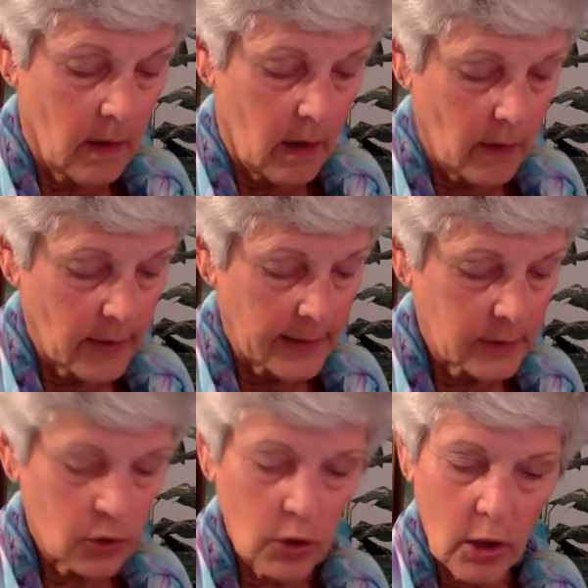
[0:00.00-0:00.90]
All right,
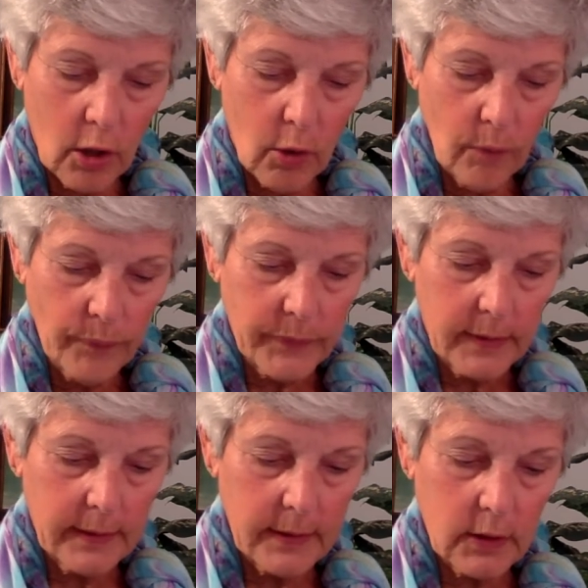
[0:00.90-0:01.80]
so
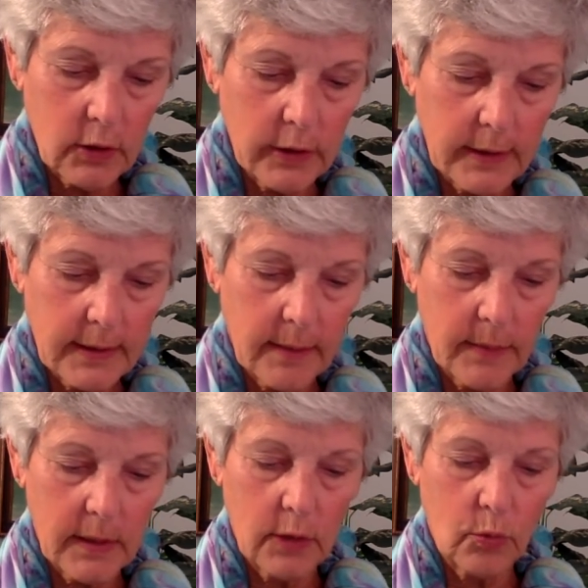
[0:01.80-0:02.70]
let's look at some
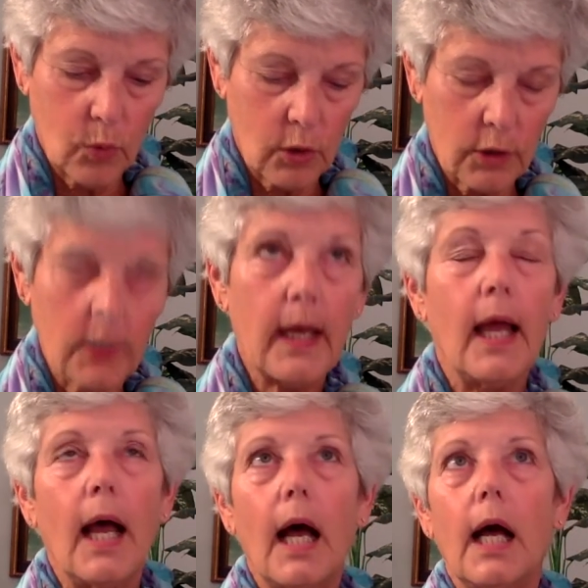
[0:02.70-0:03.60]
of these words.
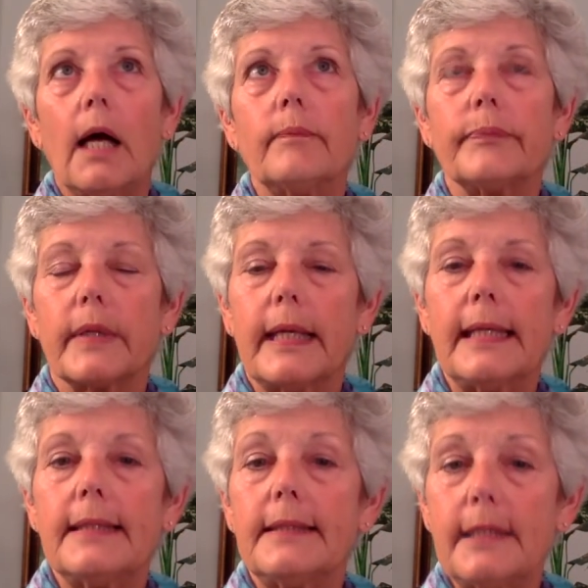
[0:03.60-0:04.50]
In
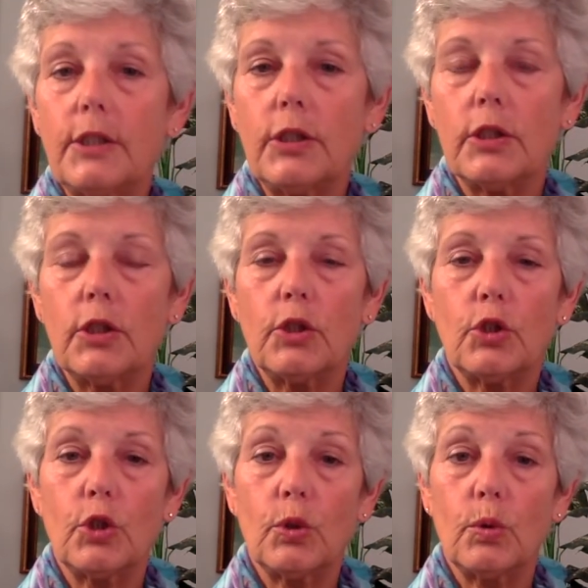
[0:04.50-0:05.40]
addition
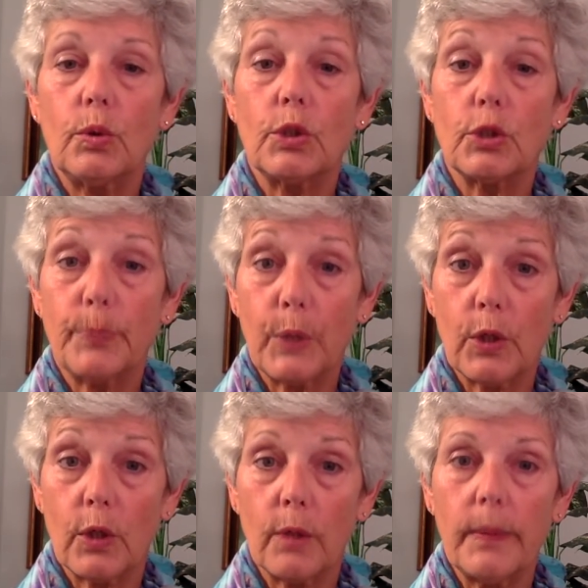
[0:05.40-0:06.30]
to
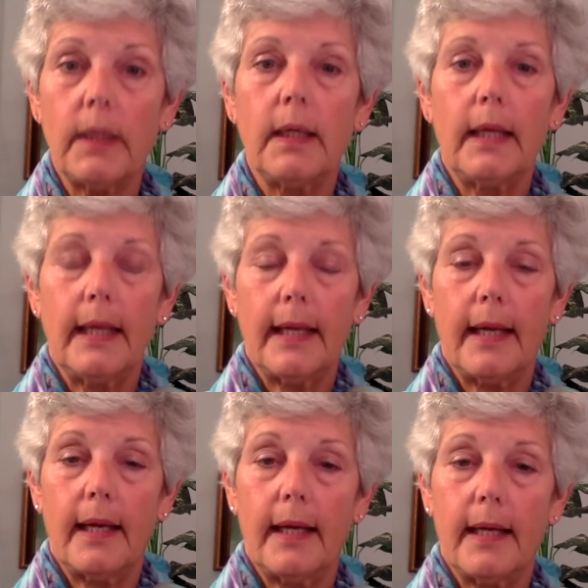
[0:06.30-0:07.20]
sperm,
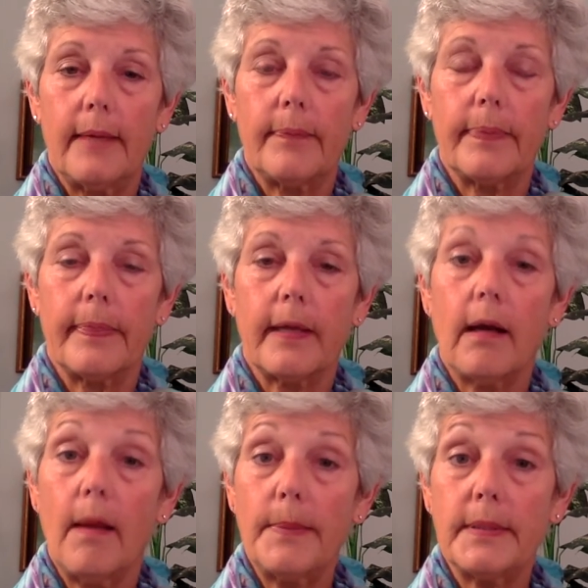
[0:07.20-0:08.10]
the
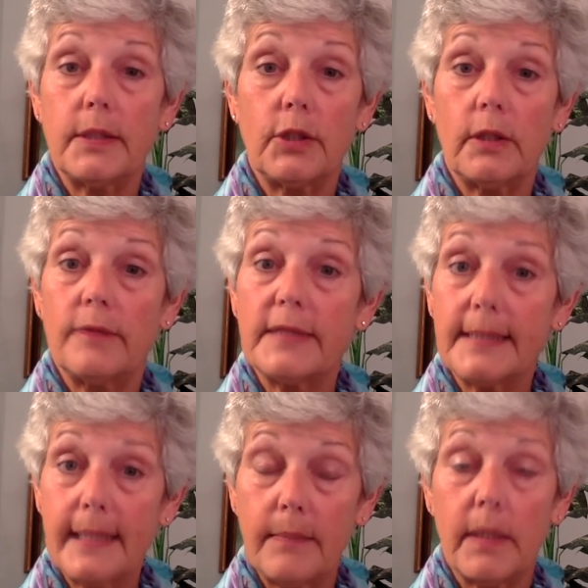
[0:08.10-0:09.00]
composition of
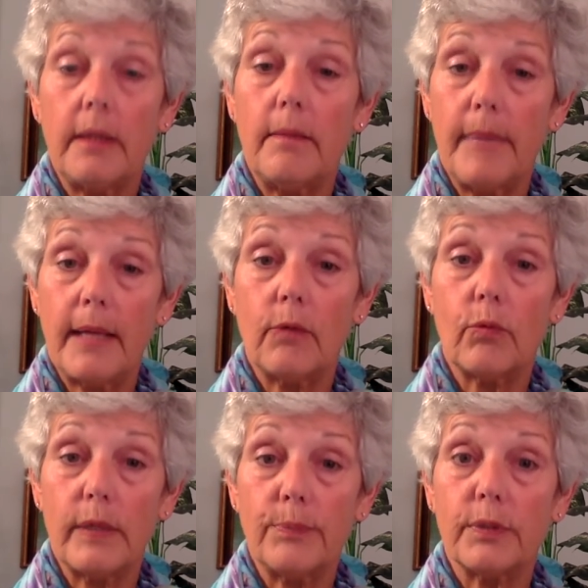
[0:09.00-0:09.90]
semen, the male
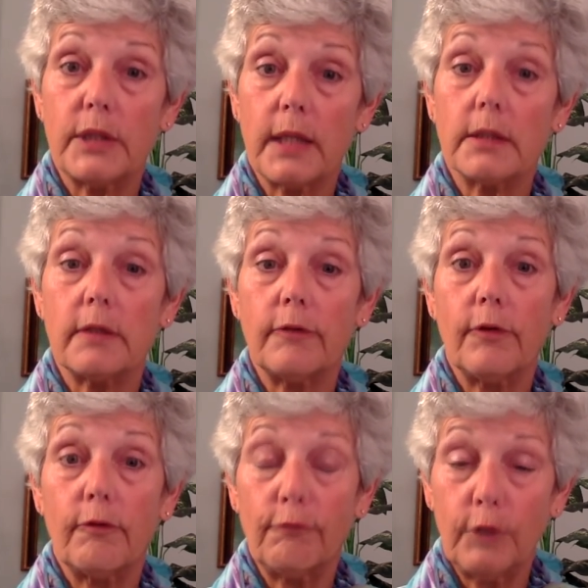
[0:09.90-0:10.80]
reproductive
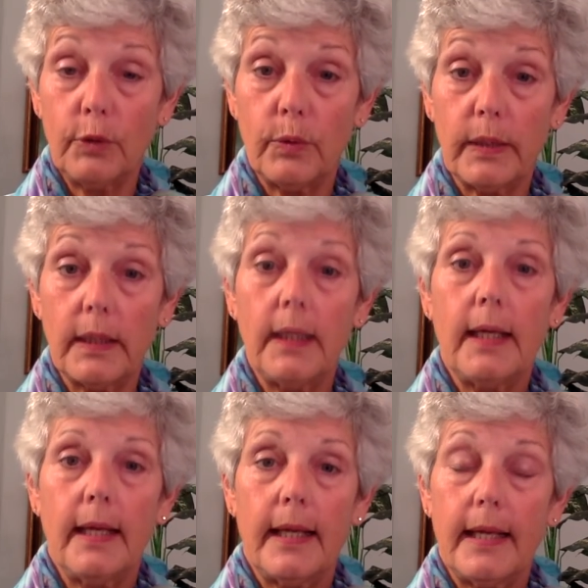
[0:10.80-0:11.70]
fluid,
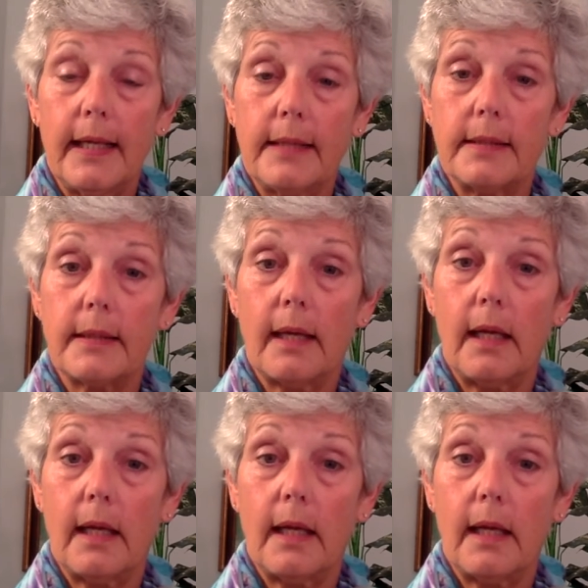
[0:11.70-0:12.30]
is